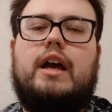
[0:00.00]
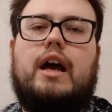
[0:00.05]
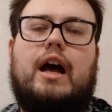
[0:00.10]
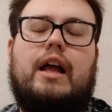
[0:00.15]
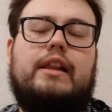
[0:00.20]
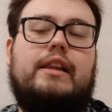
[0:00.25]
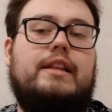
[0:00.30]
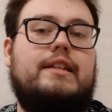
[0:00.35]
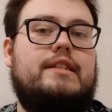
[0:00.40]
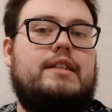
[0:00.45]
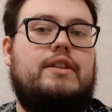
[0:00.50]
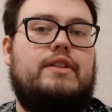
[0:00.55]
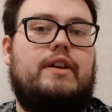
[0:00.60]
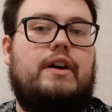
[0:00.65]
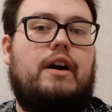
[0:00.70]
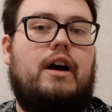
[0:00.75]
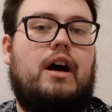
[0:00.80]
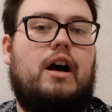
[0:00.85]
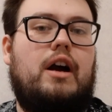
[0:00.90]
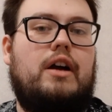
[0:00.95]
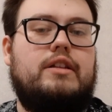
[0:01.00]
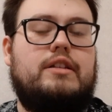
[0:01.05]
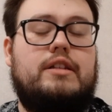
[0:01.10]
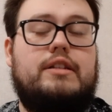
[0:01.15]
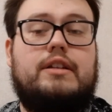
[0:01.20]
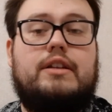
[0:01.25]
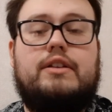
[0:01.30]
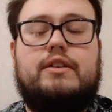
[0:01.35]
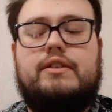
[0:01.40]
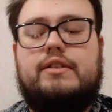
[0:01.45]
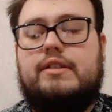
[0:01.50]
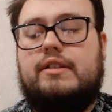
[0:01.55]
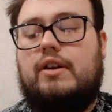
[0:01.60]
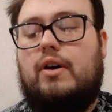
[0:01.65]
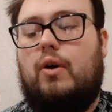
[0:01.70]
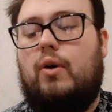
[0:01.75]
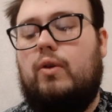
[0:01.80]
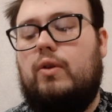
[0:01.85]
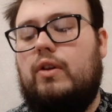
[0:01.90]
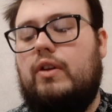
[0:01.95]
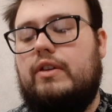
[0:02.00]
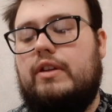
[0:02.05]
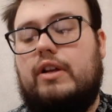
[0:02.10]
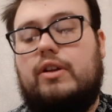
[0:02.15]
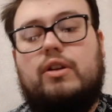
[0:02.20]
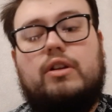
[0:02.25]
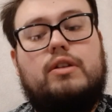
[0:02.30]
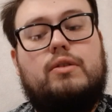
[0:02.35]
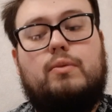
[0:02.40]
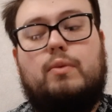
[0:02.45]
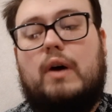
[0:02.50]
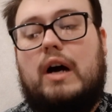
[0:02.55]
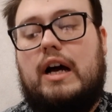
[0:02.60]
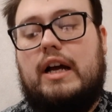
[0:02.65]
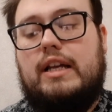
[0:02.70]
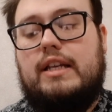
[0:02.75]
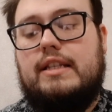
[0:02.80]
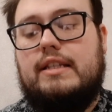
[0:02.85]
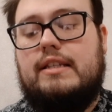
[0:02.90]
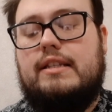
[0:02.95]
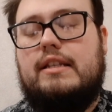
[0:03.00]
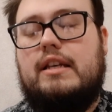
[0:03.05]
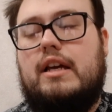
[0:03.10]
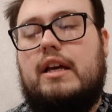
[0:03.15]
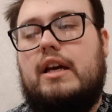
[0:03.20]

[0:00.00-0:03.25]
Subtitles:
at least in their heart and their soul. They're not wise.